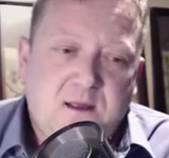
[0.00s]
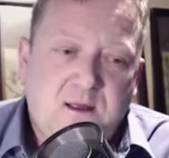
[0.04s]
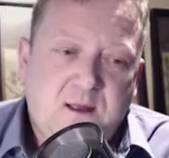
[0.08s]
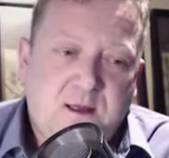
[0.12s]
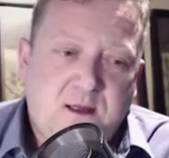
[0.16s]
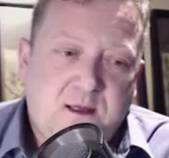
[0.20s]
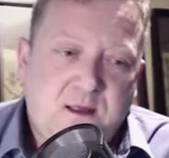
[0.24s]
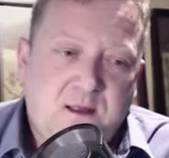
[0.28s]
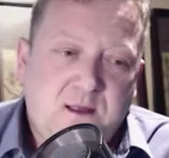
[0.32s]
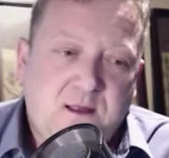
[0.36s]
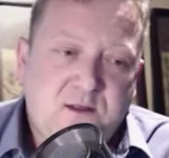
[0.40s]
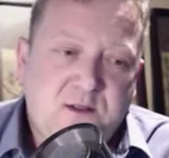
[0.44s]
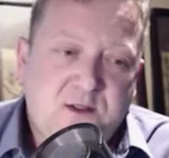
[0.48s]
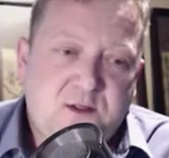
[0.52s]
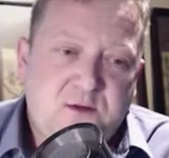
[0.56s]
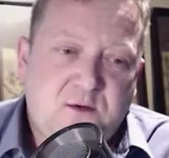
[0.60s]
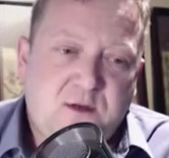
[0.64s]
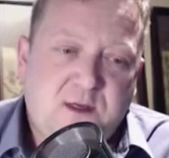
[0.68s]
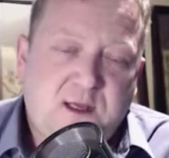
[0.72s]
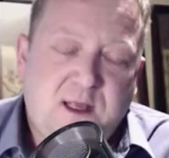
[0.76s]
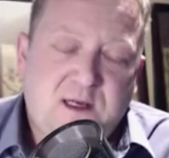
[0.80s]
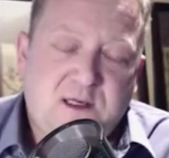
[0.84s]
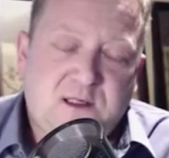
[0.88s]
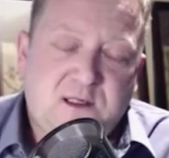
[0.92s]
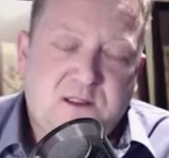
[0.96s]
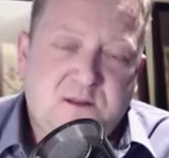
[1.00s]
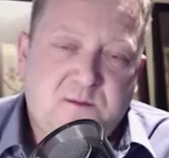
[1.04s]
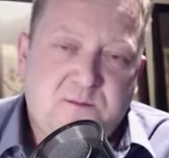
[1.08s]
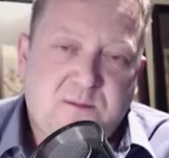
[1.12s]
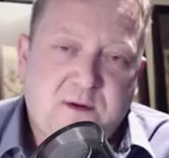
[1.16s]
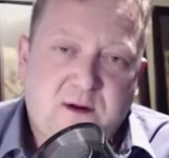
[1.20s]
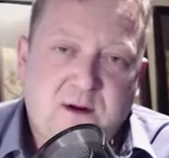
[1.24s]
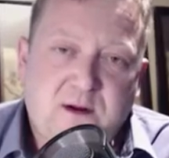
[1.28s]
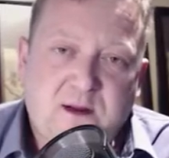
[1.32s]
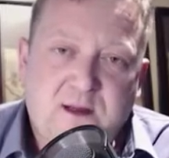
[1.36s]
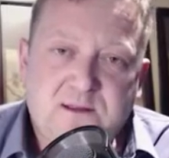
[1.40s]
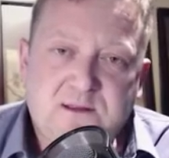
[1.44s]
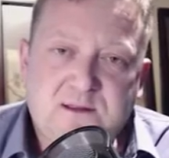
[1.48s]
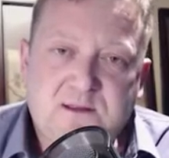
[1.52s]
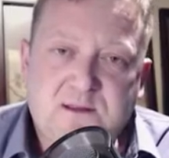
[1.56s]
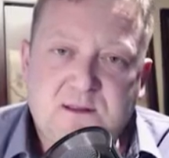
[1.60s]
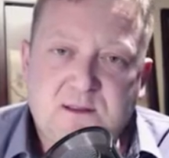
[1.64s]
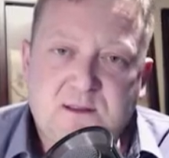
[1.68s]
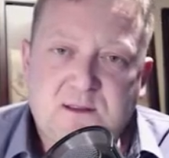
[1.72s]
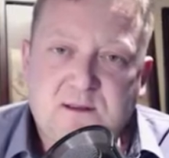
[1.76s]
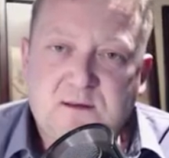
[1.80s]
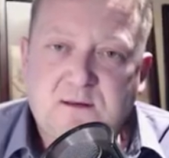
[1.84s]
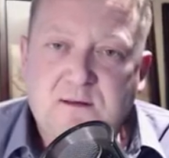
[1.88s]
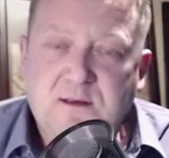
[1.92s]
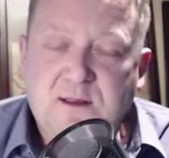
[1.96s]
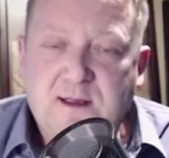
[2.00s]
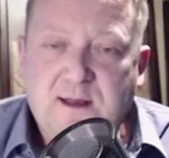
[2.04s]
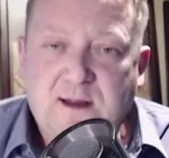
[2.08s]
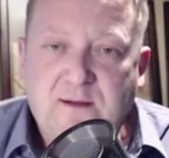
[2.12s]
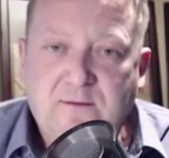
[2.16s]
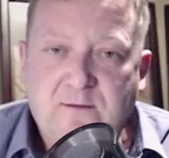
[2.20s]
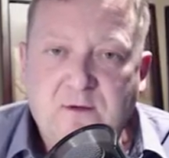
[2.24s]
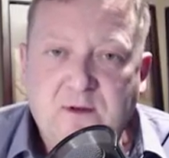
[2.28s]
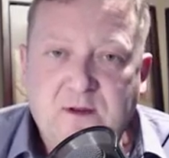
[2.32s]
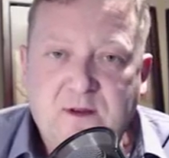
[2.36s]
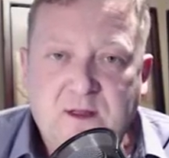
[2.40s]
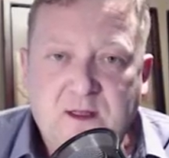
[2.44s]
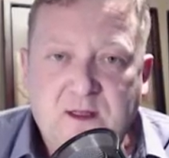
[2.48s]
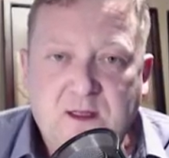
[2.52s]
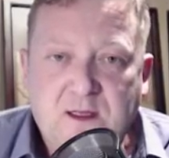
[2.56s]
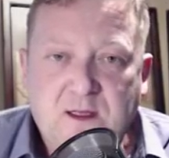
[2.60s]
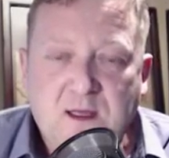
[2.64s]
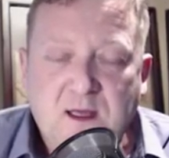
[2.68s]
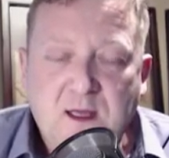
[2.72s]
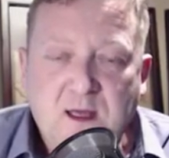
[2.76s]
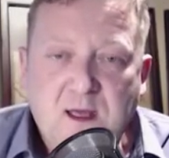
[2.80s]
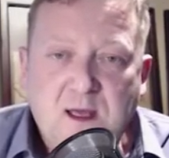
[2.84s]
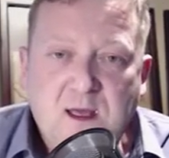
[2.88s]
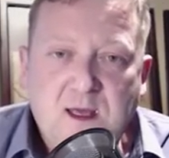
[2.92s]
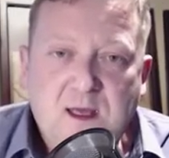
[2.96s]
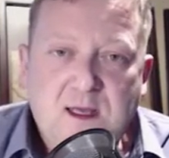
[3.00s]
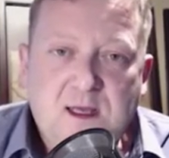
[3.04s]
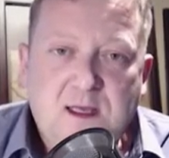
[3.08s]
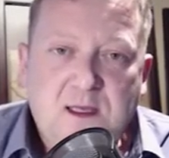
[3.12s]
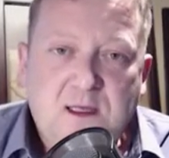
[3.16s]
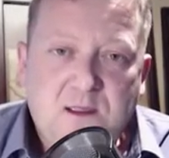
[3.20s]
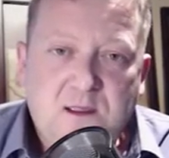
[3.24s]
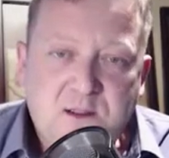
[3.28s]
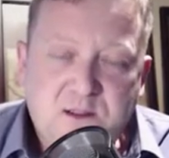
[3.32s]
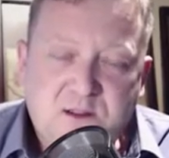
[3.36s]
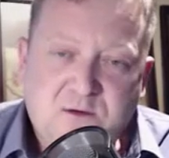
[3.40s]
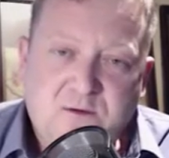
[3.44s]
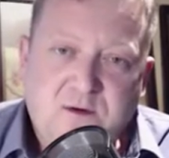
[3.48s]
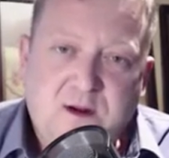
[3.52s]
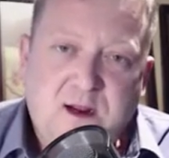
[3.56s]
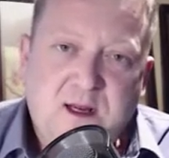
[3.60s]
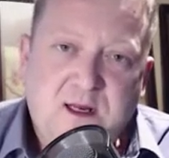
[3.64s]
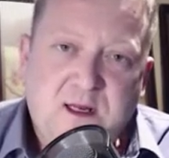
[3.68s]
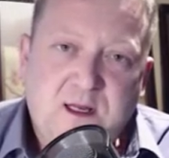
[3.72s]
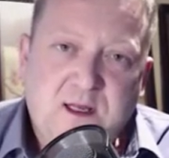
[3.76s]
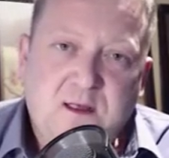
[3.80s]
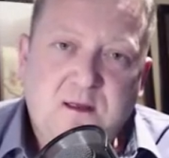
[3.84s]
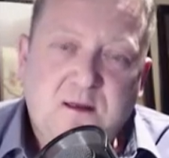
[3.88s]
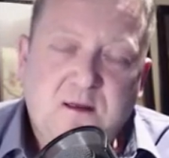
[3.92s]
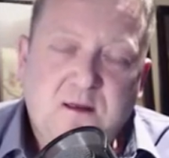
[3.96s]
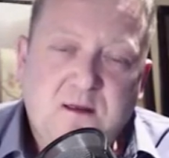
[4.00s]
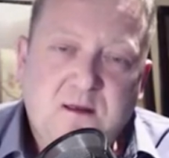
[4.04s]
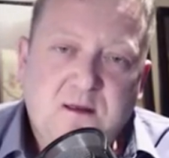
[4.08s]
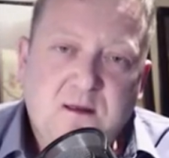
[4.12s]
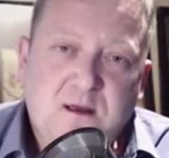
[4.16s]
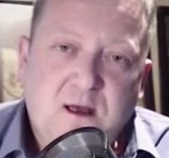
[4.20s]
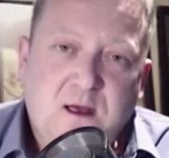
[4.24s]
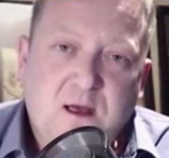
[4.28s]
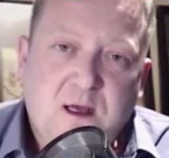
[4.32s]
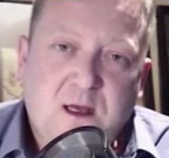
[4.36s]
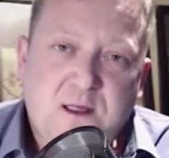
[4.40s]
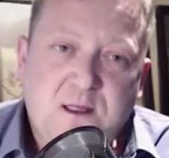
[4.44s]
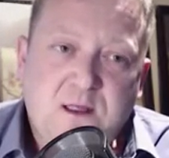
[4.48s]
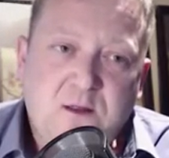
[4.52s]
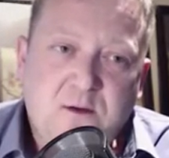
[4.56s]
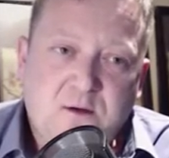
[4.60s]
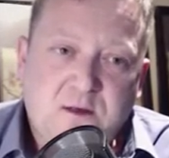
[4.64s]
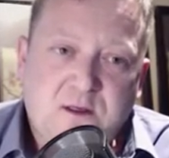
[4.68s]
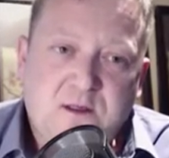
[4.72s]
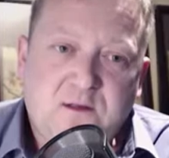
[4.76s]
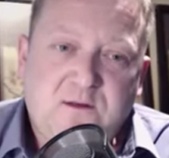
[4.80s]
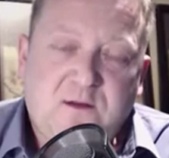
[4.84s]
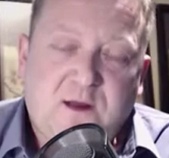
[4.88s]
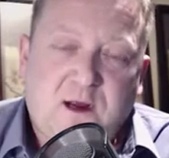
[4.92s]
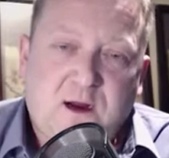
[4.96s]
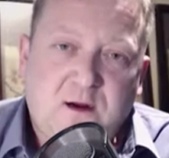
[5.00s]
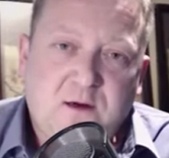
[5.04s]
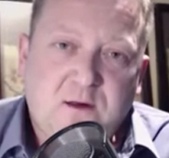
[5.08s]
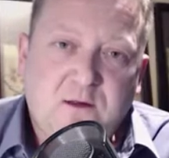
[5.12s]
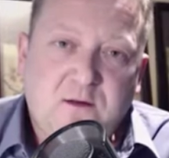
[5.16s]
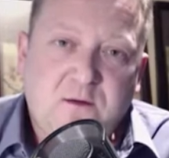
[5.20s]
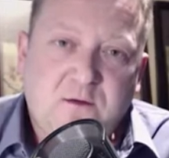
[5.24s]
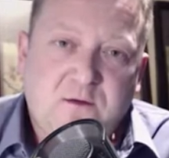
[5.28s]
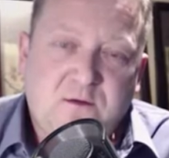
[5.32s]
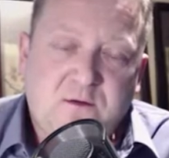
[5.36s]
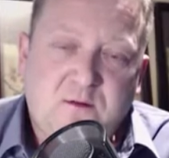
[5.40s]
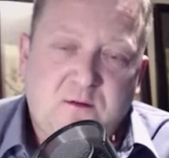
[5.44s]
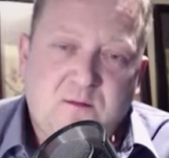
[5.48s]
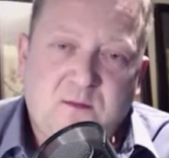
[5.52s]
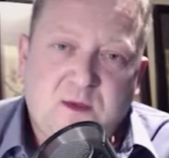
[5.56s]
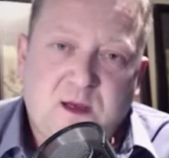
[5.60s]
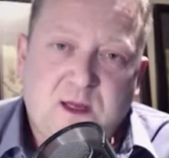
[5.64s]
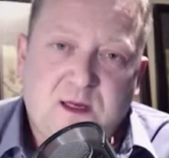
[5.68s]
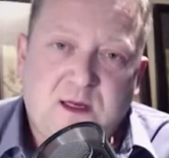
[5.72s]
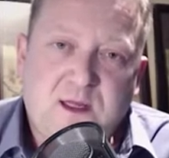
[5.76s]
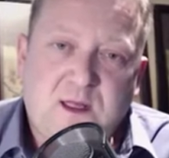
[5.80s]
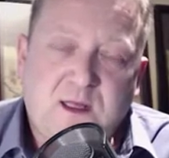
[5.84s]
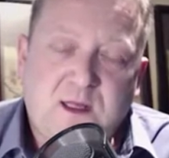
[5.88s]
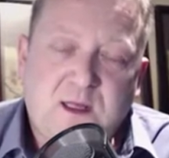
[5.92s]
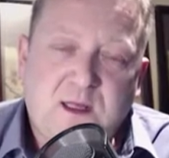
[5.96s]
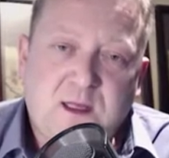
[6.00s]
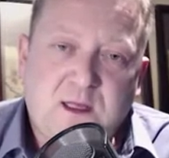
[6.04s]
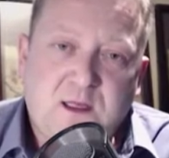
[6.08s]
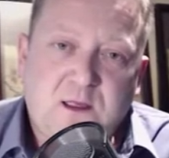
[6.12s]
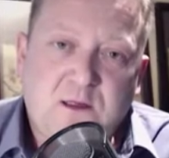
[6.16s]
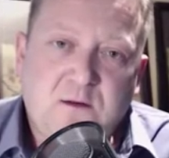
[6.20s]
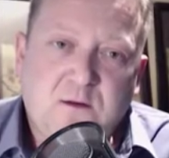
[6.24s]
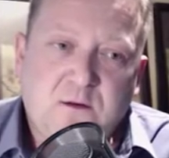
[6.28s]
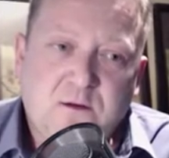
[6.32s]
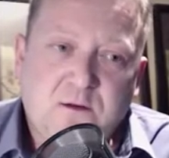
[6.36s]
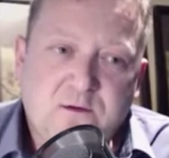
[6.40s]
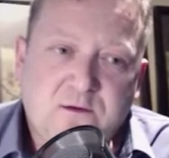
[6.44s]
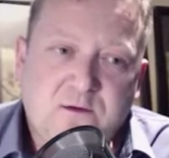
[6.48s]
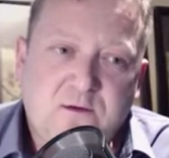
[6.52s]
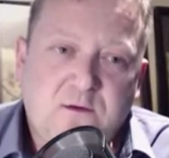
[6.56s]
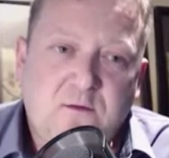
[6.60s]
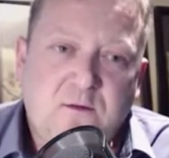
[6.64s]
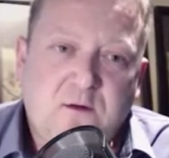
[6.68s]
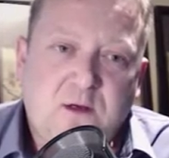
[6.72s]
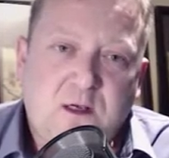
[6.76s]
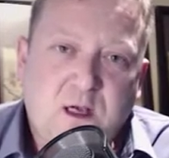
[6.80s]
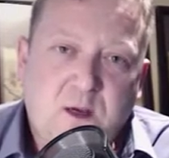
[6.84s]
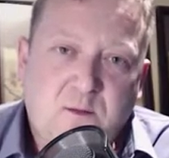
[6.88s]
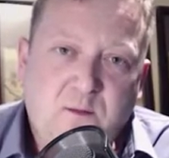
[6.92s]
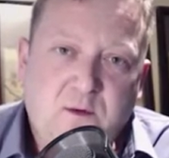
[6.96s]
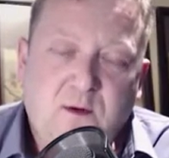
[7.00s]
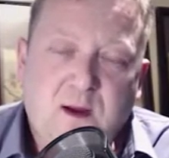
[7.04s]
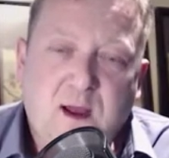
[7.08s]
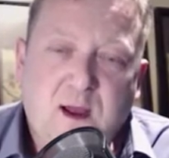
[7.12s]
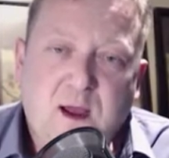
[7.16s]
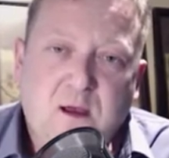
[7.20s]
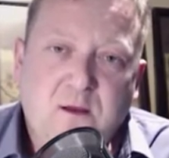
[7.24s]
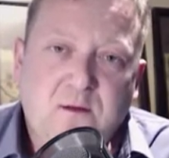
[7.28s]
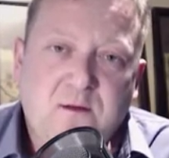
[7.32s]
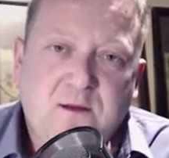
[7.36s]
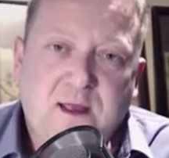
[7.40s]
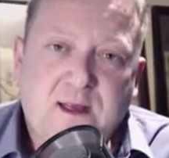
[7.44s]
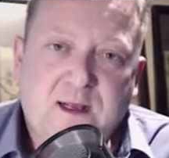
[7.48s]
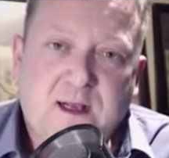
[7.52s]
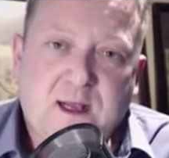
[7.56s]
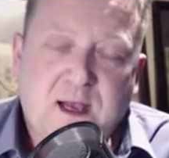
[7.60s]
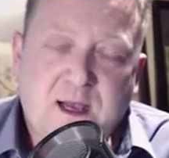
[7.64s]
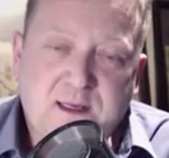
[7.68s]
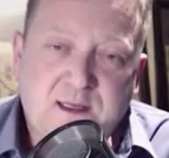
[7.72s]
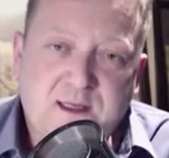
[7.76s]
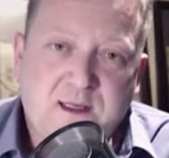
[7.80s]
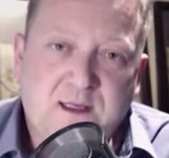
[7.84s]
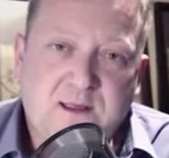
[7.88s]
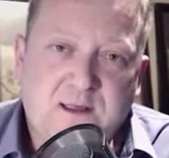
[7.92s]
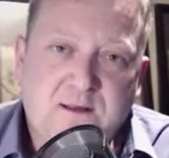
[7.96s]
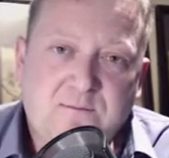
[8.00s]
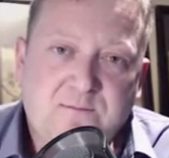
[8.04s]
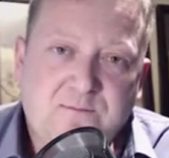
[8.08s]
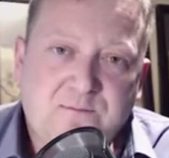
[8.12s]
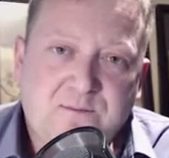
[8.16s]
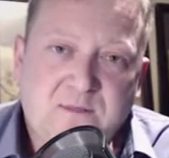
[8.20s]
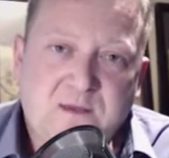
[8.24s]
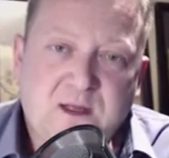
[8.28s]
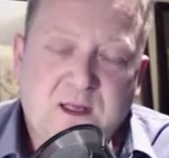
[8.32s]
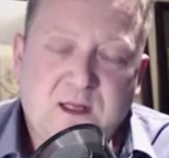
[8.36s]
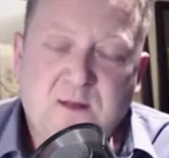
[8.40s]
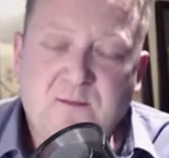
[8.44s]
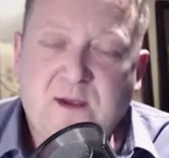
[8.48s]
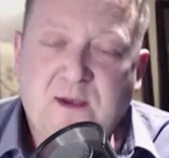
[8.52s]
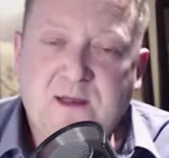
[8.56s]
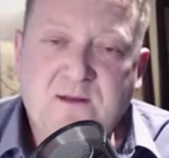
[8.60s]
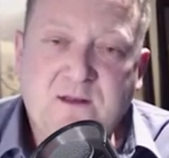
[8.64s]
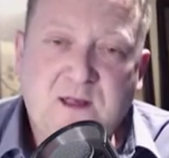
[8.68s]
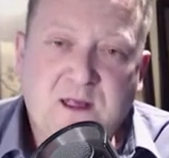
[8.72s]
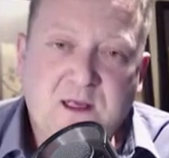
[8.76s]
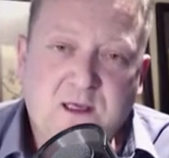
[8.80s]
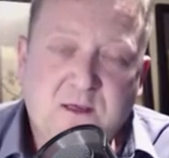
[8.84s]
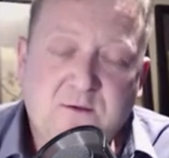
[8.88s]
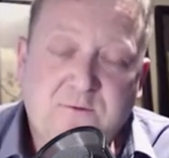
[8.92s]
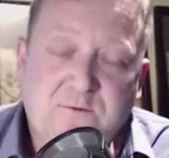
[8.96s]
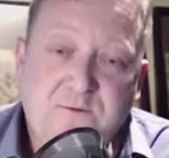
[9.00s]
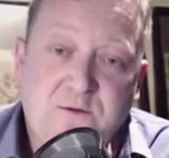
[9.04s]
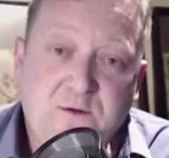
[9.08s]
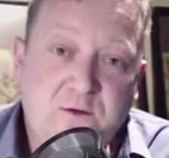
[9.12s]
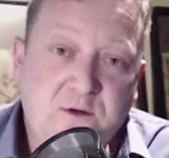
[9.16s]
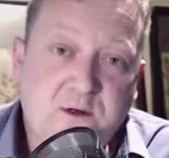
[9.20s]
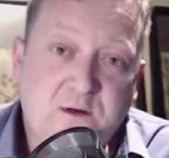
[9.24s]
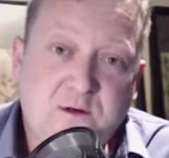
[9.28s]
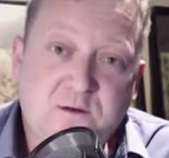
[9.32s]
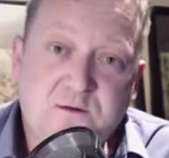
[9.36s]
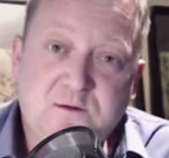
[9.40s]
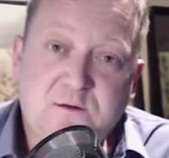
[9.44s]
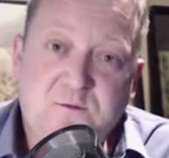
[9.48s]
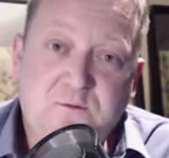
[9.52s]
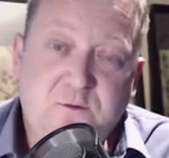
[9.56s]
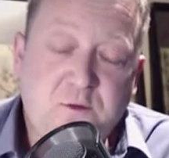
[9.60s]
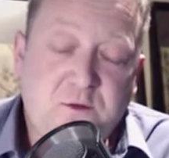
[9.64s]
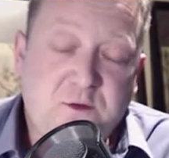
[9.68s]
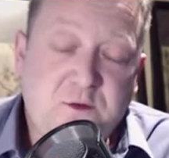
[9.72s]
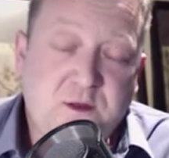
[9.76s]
as you gain experience and everything in trading, you'll get tired of losing money, and you'll soon come around like I did. And it might take a few years and a few